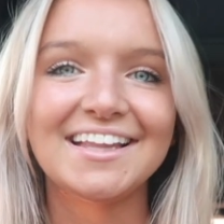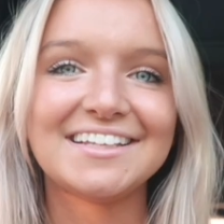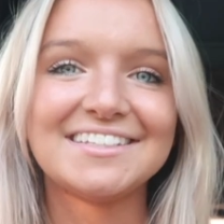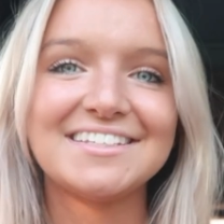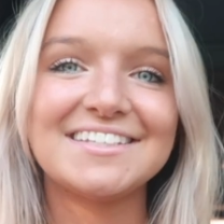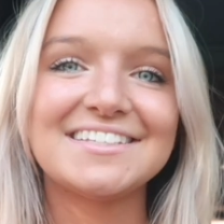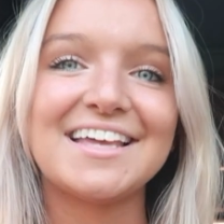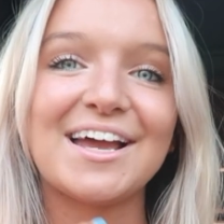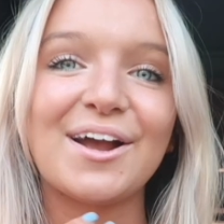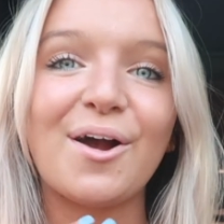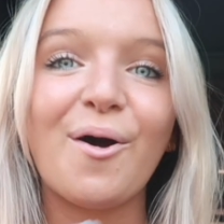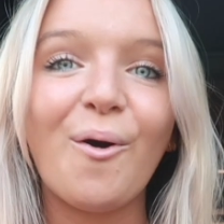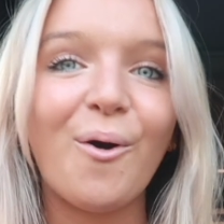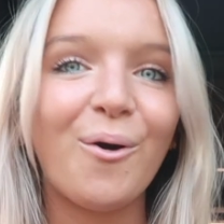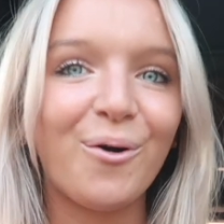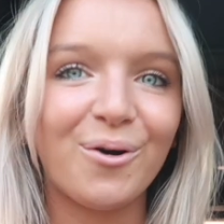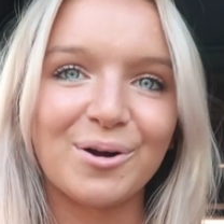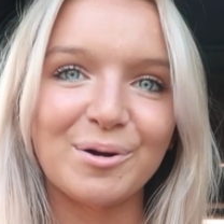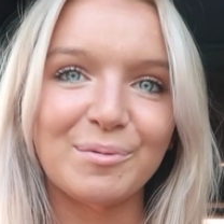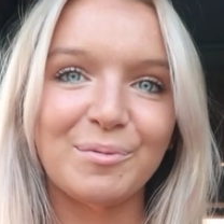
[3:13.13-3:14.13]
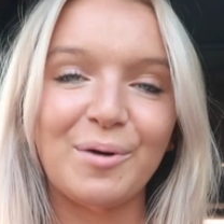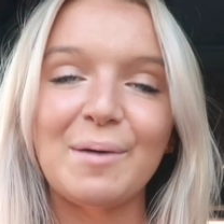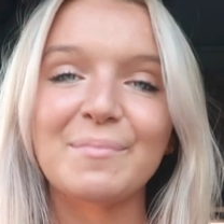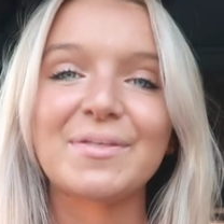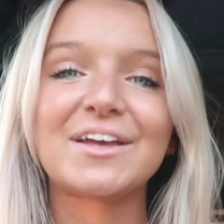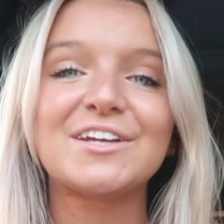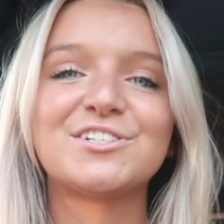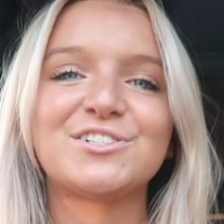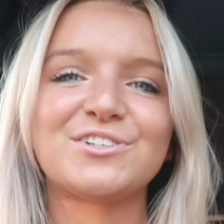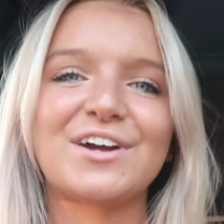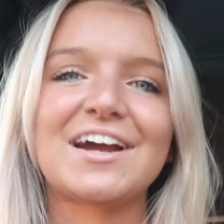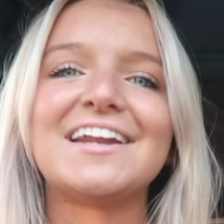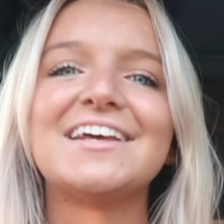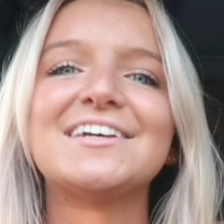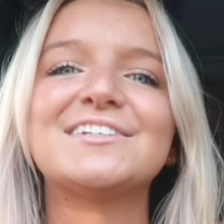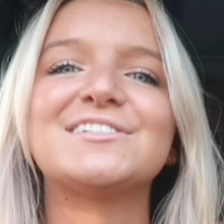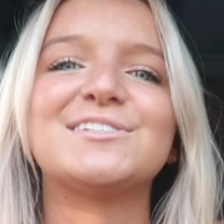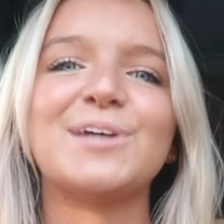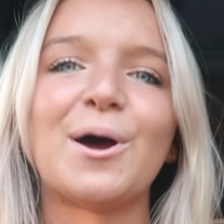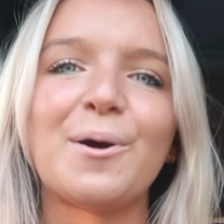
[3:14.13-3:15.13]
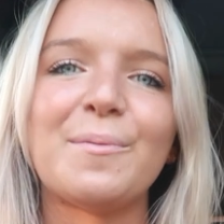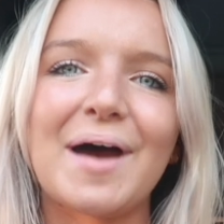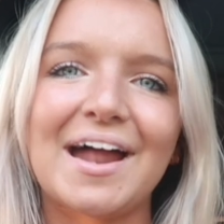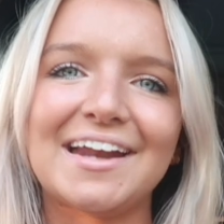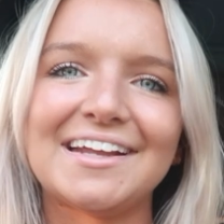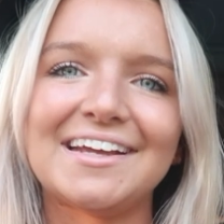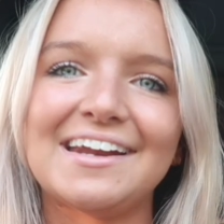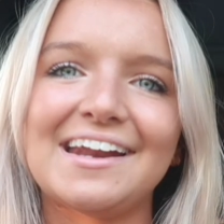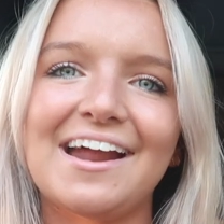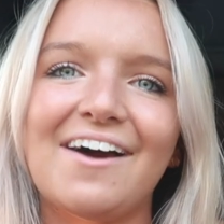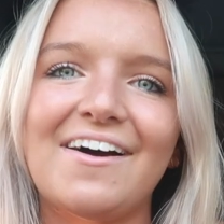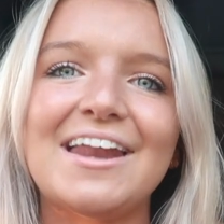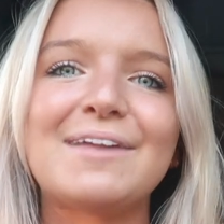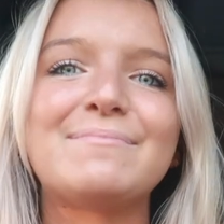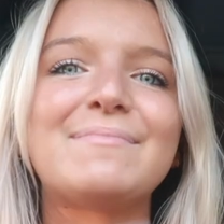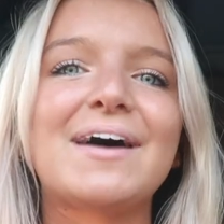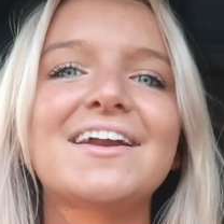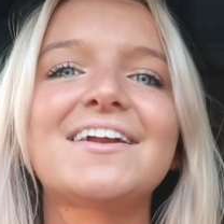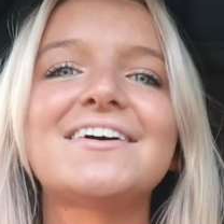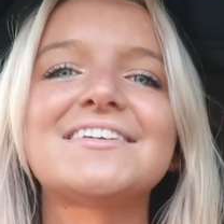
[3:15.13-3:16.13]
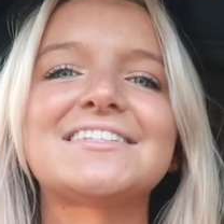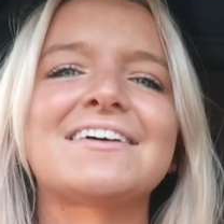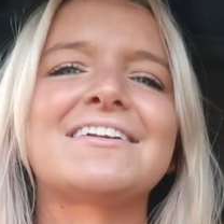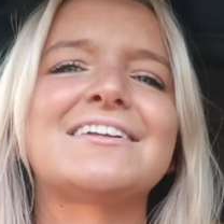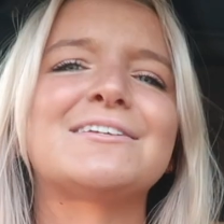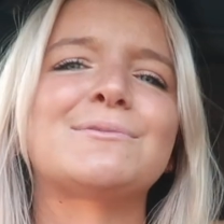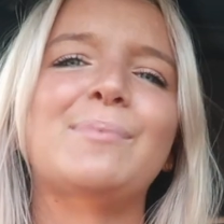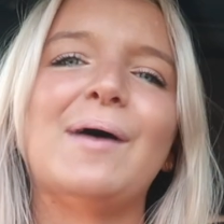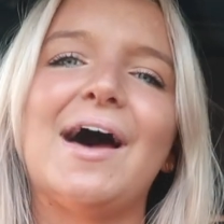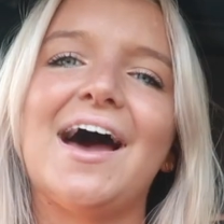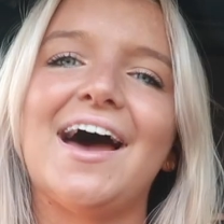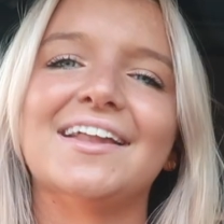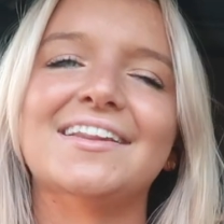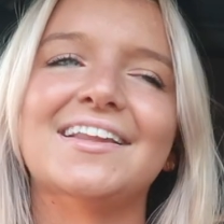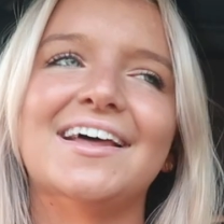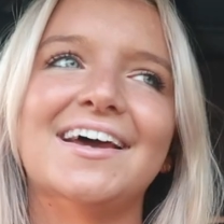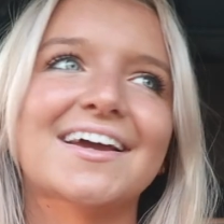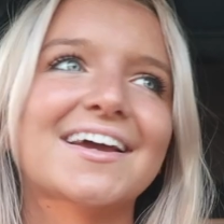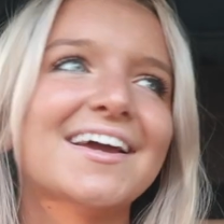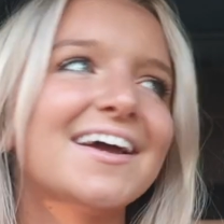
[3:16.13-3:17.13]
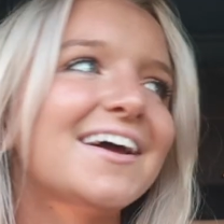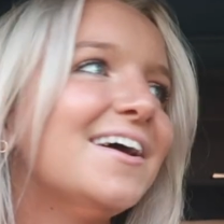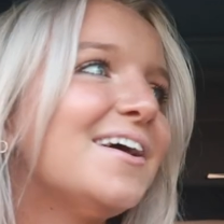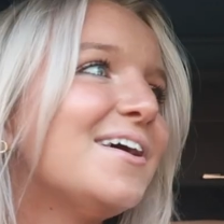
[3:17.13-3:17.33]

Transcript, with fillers: This is, like, horrible. I'm, like, straining so bad to get it out. And it might not sound as bad, like,